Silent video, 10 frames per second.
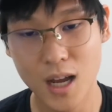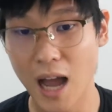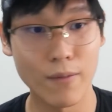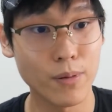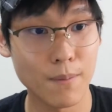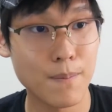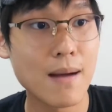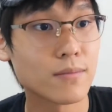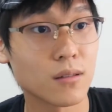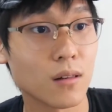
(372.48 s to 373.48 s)
I've been playing
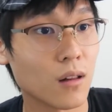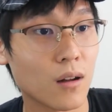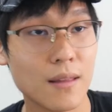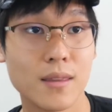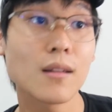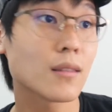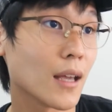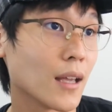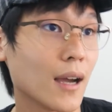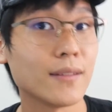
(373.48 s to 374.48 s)
badminton a lot, and the other
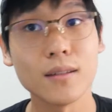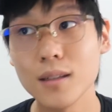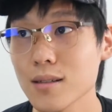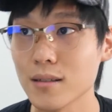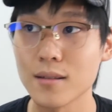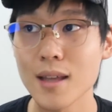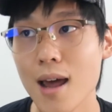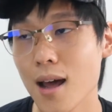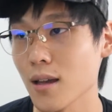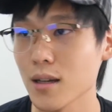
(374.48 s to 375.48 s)
day I did this, I did
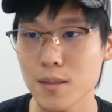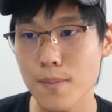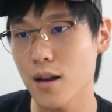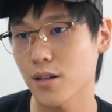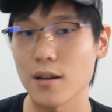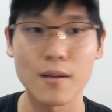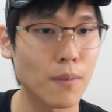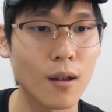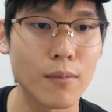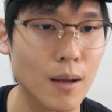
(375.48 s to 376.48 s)
that, I
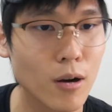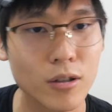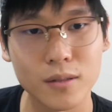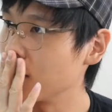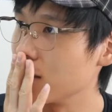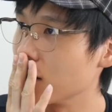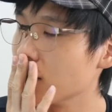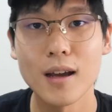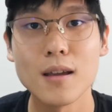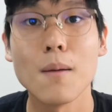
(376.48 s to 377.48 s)
killed my opponent. No,
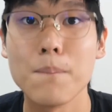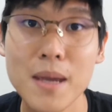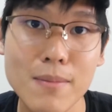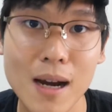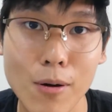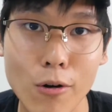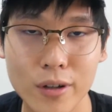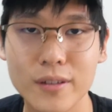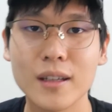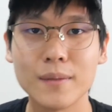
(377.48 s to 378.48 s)
I beat my
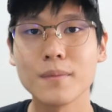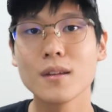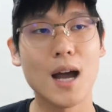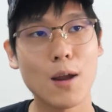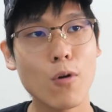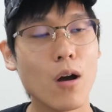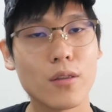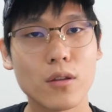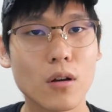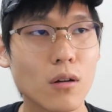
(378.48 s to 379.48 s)
opponent and I
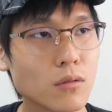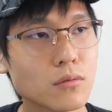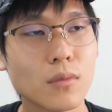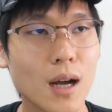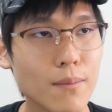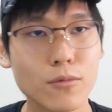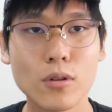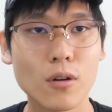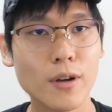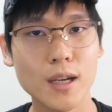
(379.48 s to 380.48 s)
won, you know, I'm
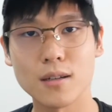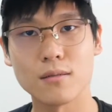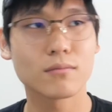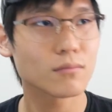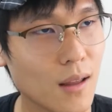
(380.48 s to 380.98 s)
doing great.